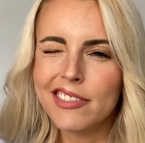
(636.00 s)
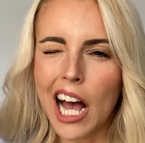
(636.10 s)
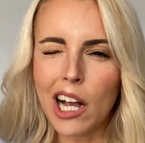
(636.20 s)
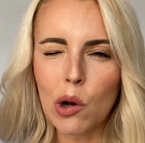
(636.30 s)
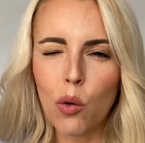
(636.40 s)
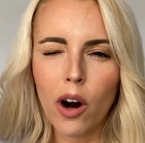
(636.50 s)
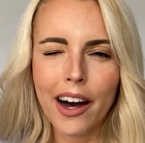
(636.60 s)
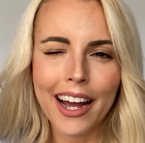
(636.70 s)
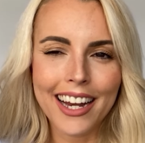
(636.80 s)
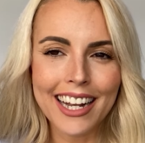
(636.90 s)
Not
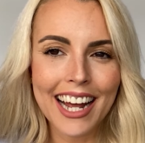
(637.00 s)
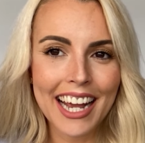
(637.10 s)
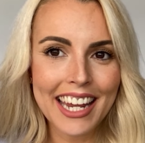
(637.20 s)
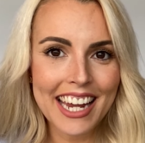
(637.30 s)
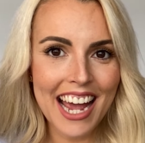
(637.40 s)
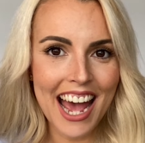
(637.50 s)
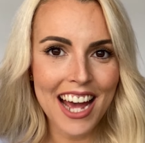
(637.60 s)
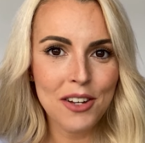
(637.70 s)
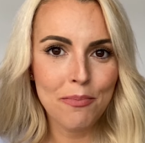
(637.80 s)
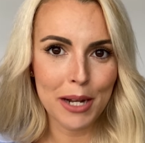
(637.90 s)
quite, not
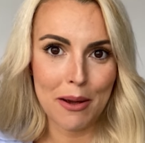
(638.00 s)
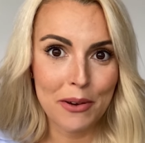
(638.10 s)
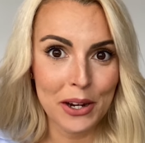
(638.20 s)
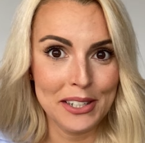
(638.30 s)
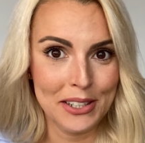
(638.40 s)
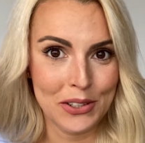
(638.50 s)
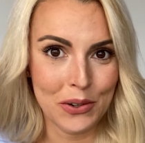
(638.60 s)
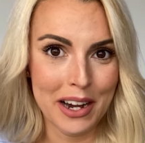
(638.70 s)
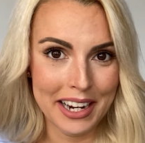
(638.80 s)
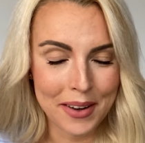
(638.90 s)
yet, but I'm going to
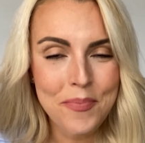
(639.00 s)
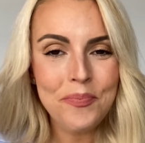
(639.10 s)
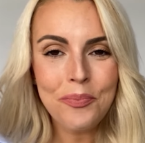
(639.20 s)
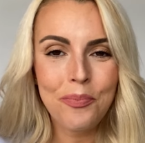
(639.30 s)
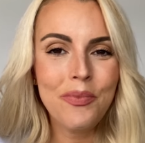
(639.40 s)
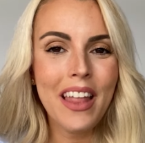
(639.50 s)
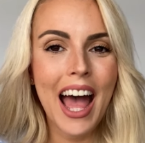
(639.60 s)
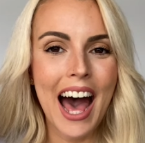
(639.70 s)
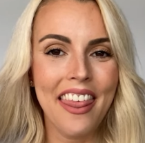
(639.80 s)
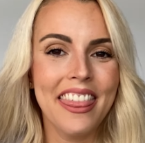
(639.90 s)
try.
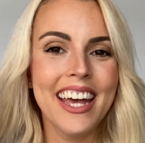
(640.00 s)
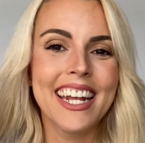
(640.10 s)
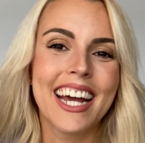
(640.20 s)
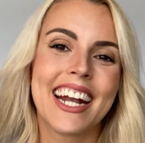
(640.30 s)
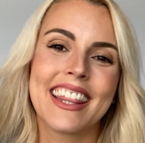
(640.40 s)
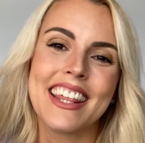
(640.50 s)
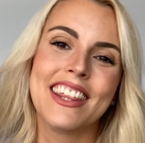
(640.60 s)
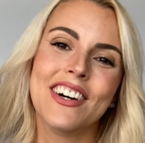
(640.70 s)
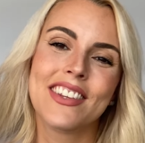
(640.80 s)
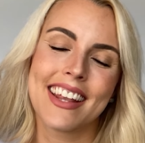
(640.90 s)
Hacer
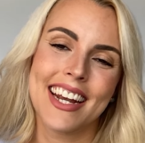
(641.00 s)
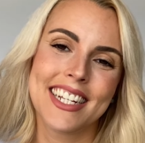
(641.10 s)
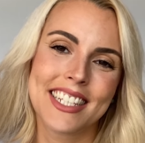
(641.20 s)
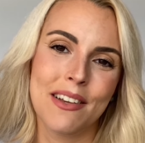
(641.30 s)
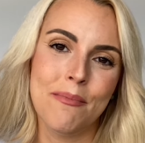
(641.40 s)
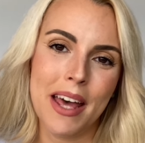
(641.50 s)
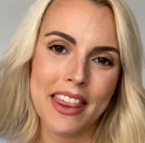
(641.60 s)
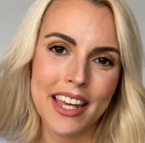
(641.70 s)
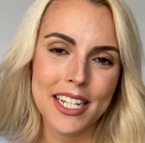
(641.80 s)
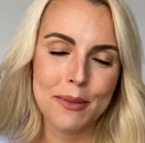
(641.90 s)
ejercicio 3
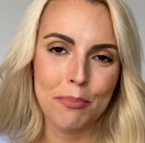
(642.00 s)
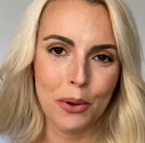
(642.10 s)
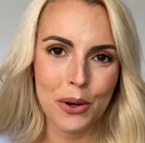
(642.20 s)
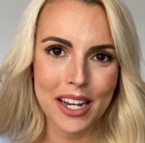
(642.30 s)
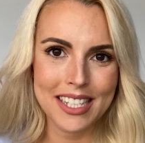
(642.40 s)
veces por